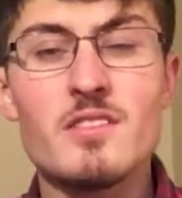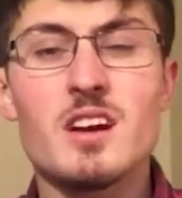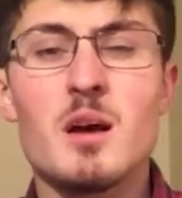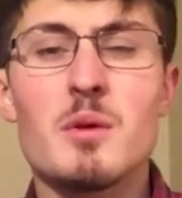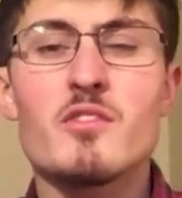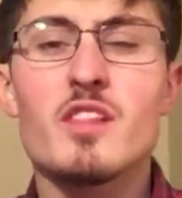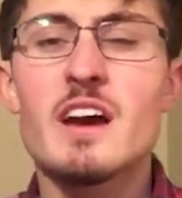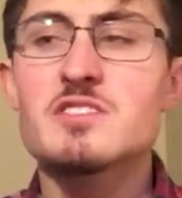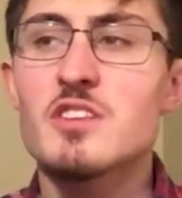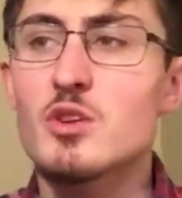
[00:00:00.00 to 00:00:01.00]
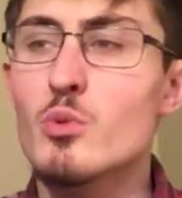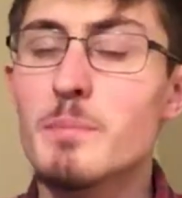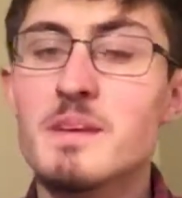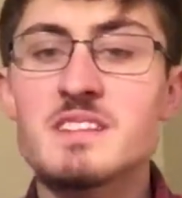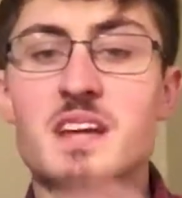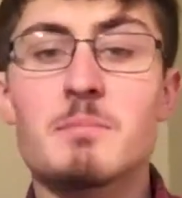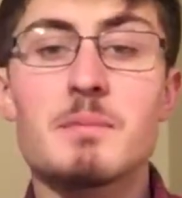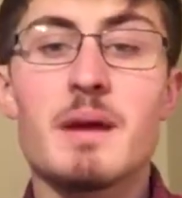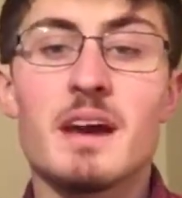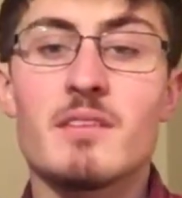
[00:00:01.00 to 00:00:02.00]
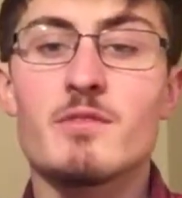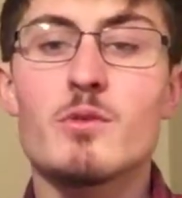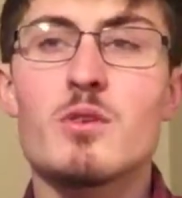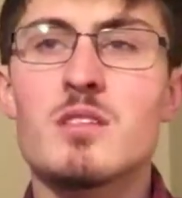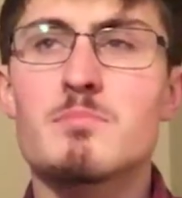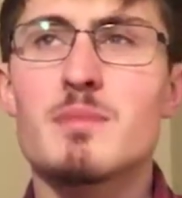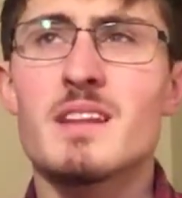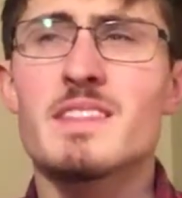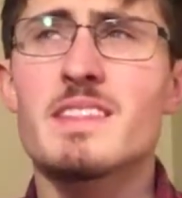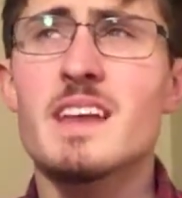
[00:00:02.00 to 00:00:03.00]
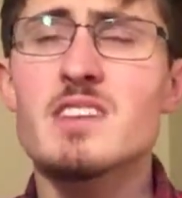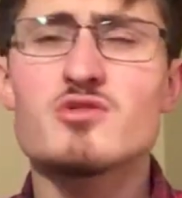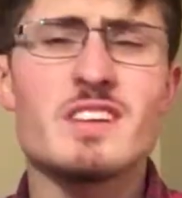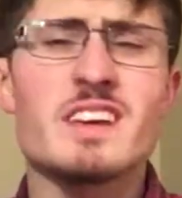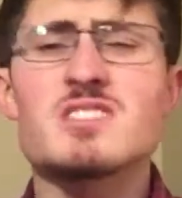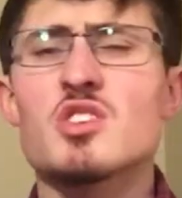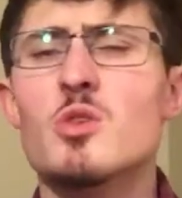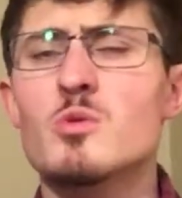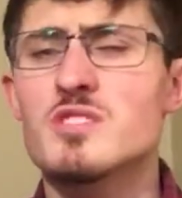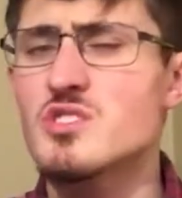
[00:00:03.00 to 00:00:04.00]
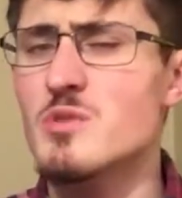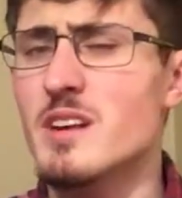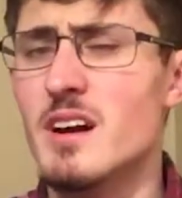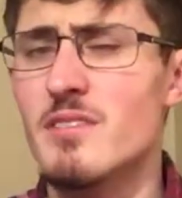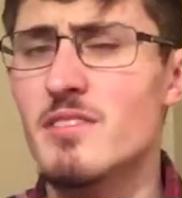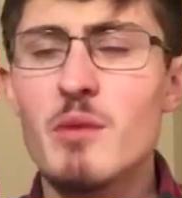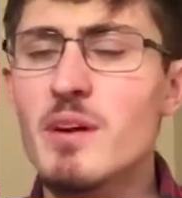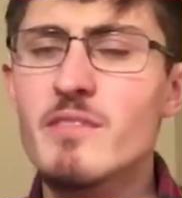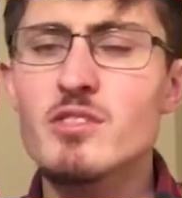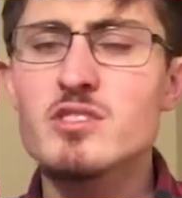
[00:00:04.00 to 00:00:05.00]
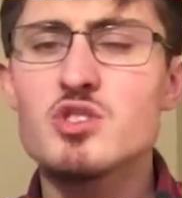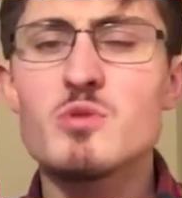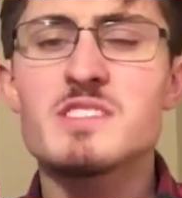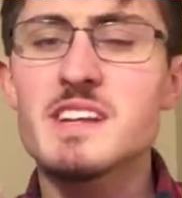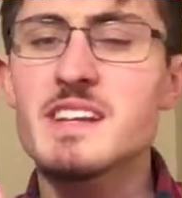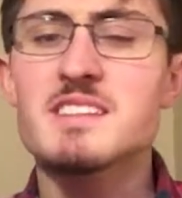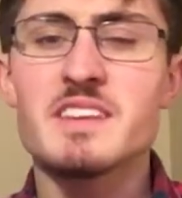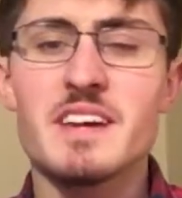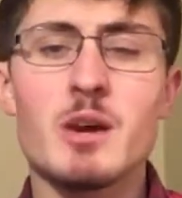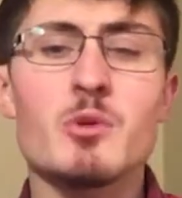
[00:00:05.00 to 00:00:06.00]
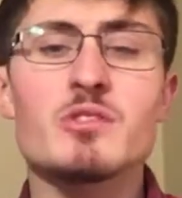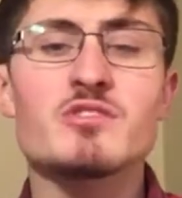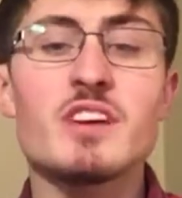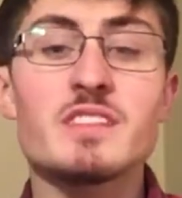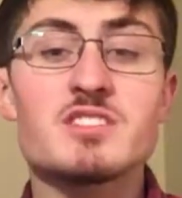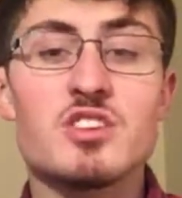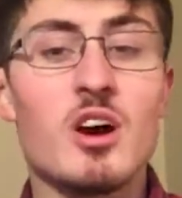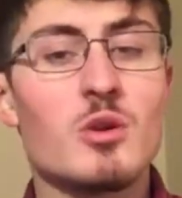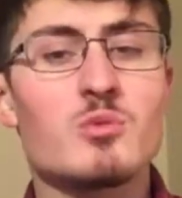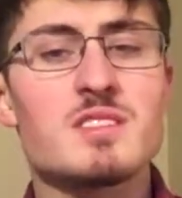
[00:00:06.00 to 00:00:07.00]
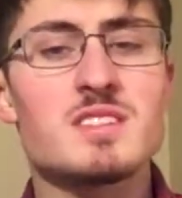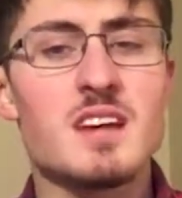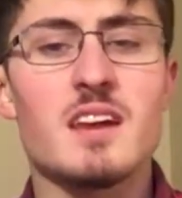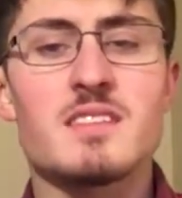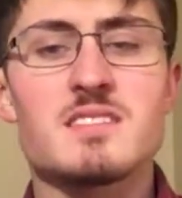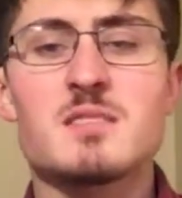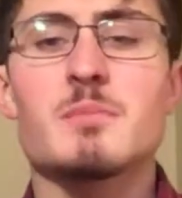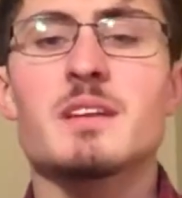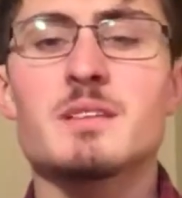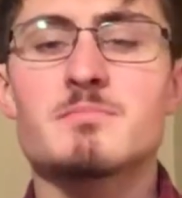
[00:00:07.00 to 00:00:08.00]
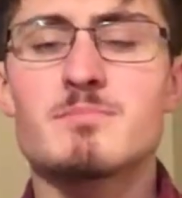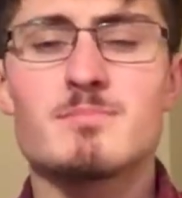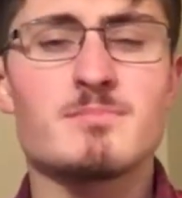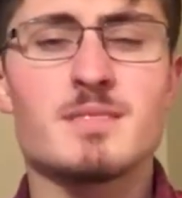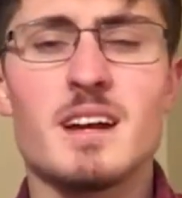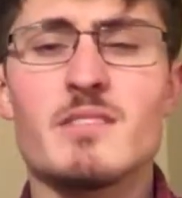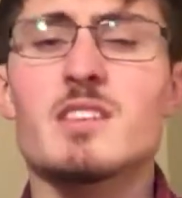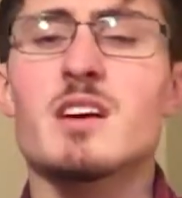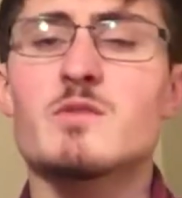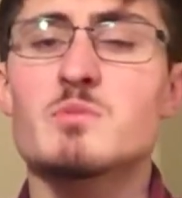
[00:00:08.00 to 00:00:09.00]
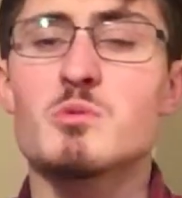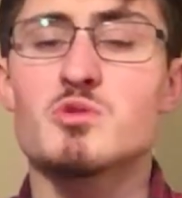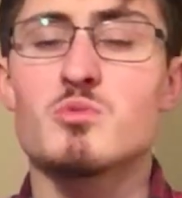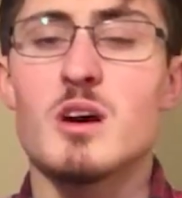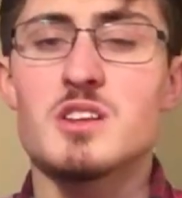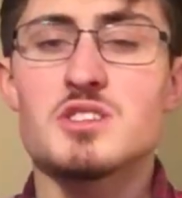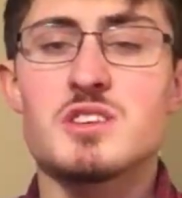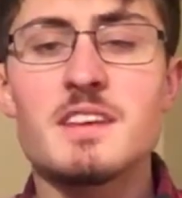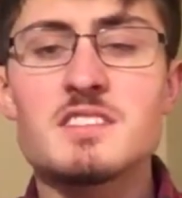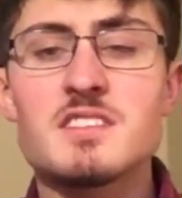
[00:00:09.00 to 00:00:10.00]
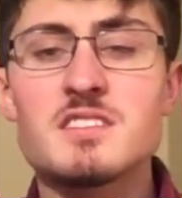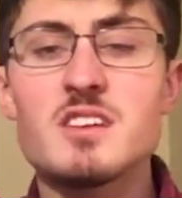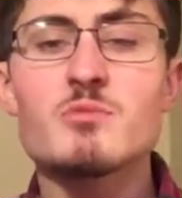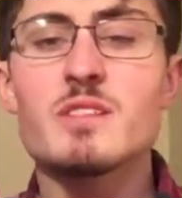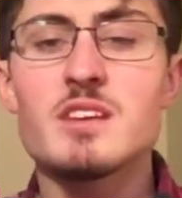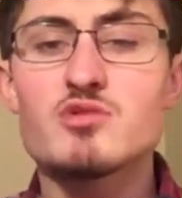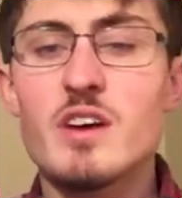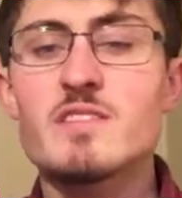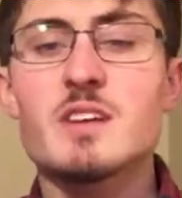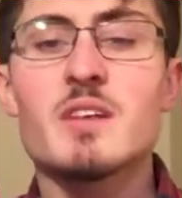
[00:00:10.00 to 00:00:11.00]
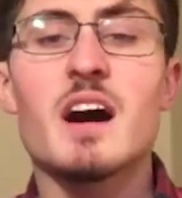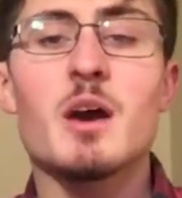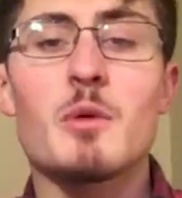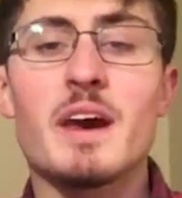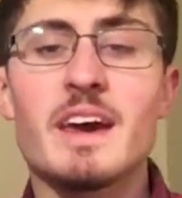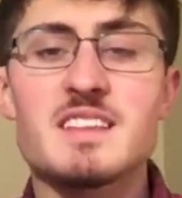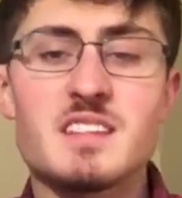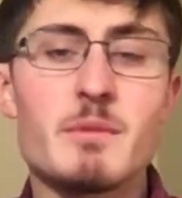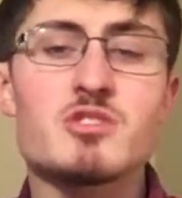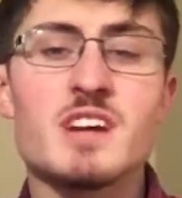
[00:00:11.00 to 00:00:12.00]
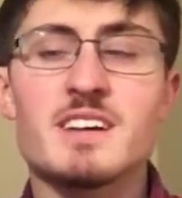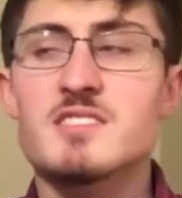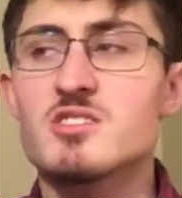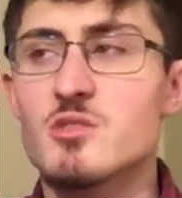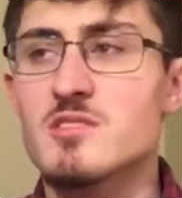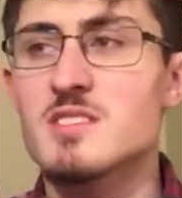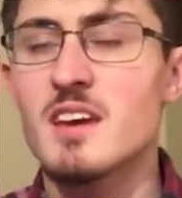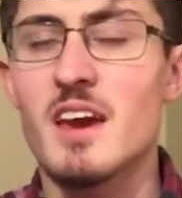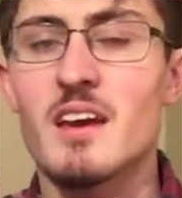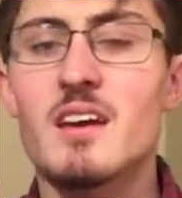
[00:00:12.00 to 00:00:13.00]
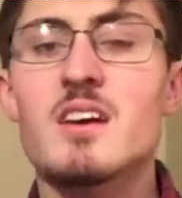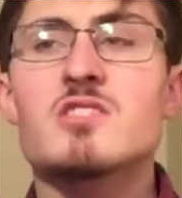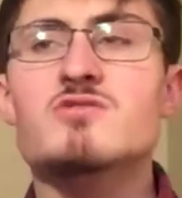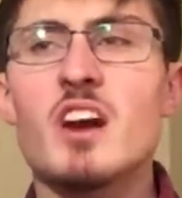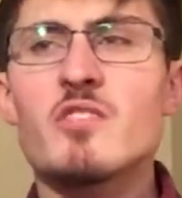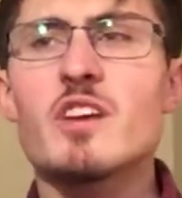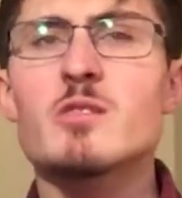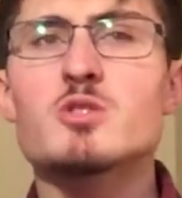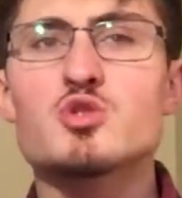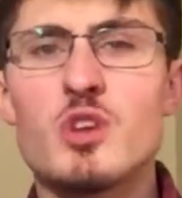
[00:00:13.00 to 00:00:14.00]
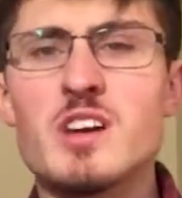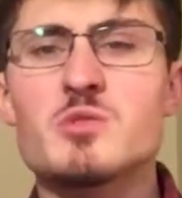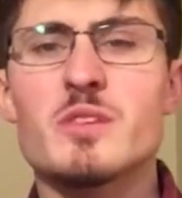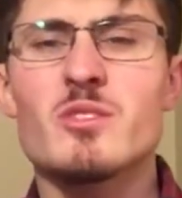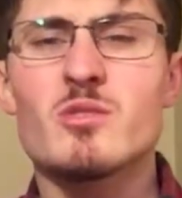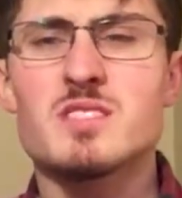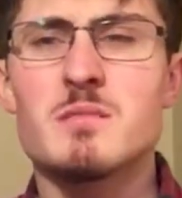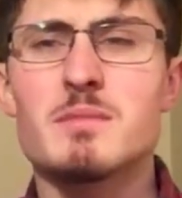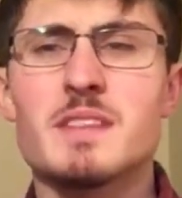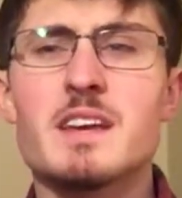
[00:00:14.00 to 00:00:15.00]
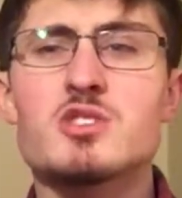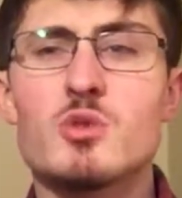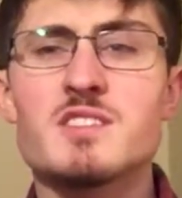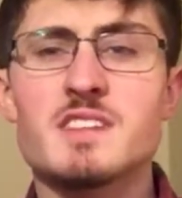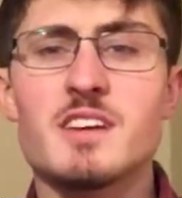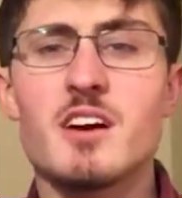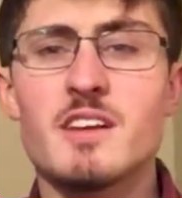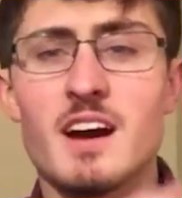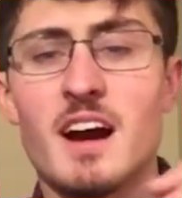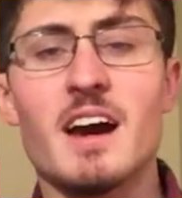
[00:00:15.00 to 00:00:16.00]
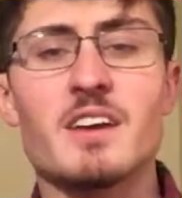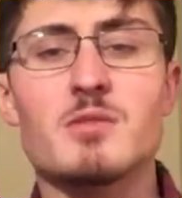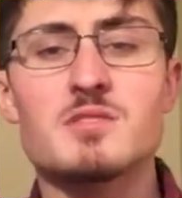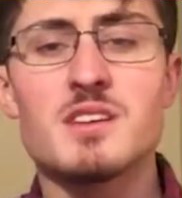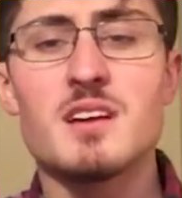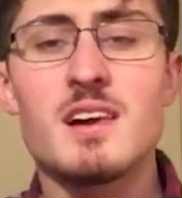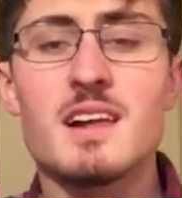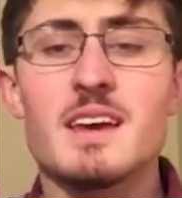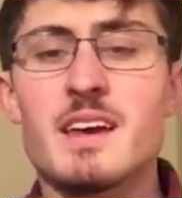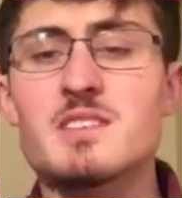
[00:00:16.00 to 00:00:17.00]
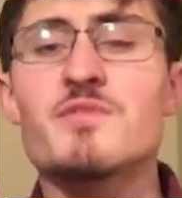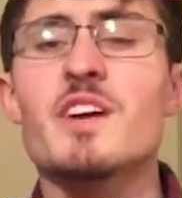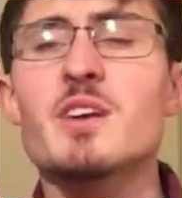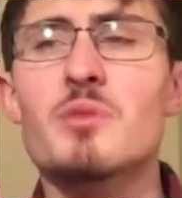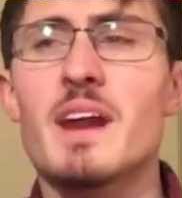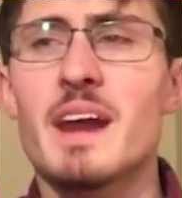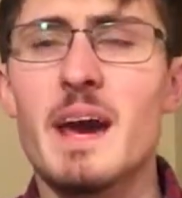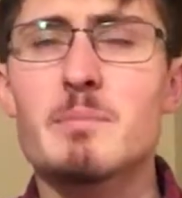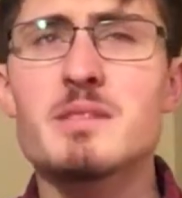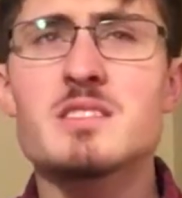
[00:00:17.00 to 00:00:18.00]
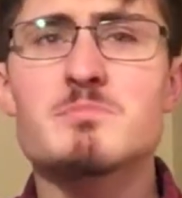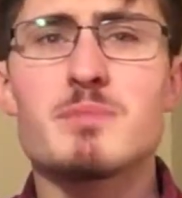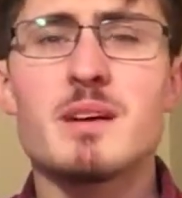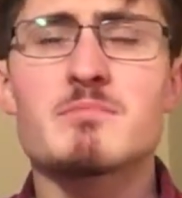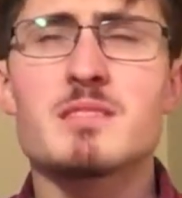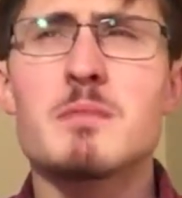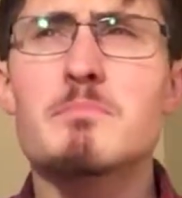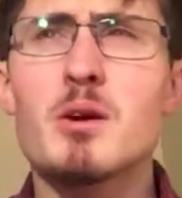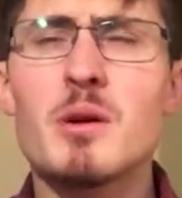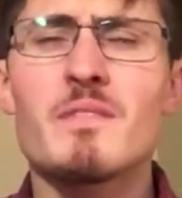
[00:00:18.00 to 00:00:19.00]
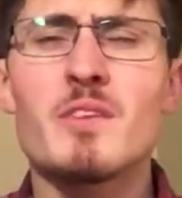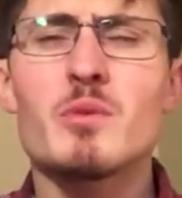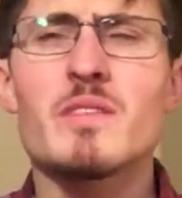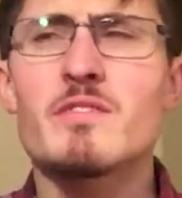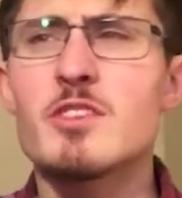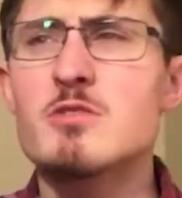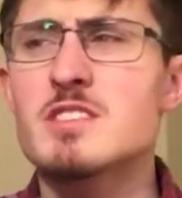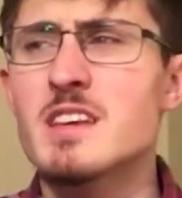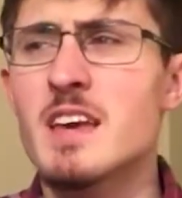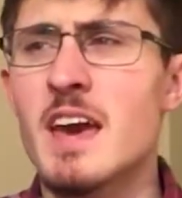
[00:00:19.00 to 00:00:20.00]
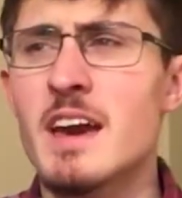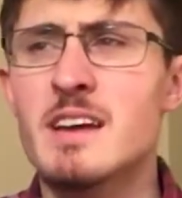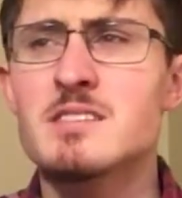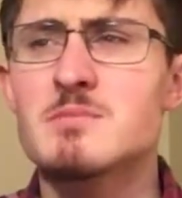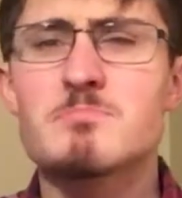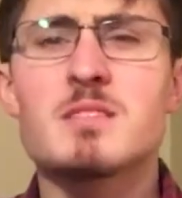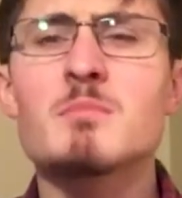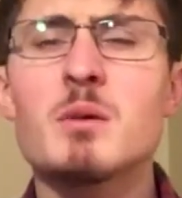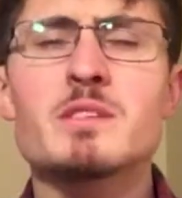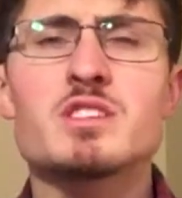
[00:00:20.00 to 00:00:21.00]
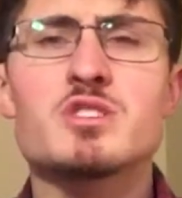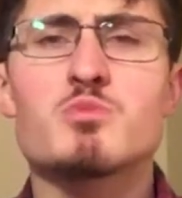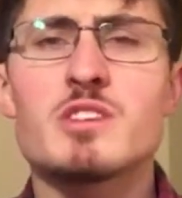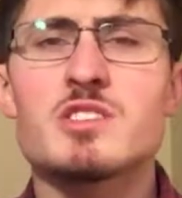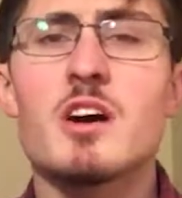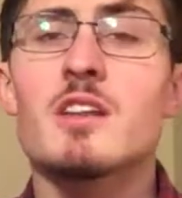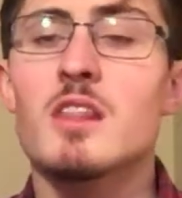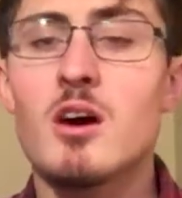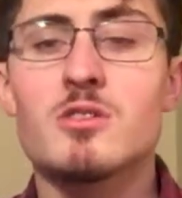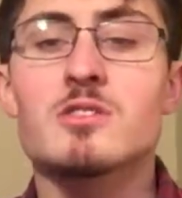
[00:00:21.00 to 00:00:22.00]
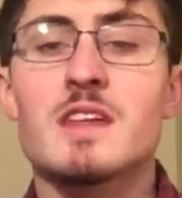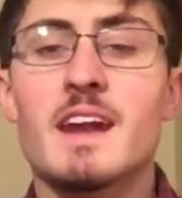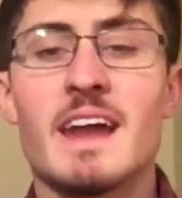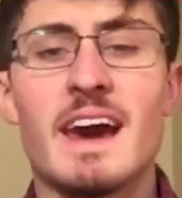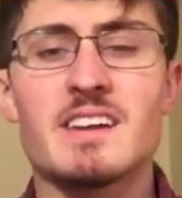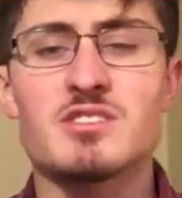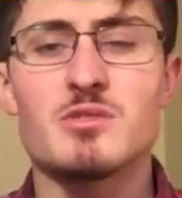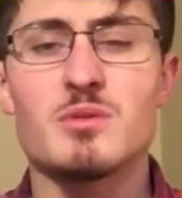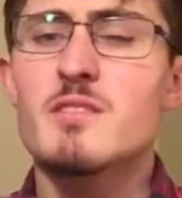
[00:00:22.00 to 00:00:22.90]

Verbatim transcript: of the comedy relies on that quippy, snappy back and forth, but that trend gets old soon enough. And whenever a joke didn't stick, it would create this awkward silence that made it kind of uncomfortable to watch. There's a scene when they're driving down the highway and Samuel Jackson starts singing. Ryan Reynolds tries to ignore him, but then joins in on a high note. It's funny when it happens, but the build-up felt confusing and the moment just went on longer than it had to.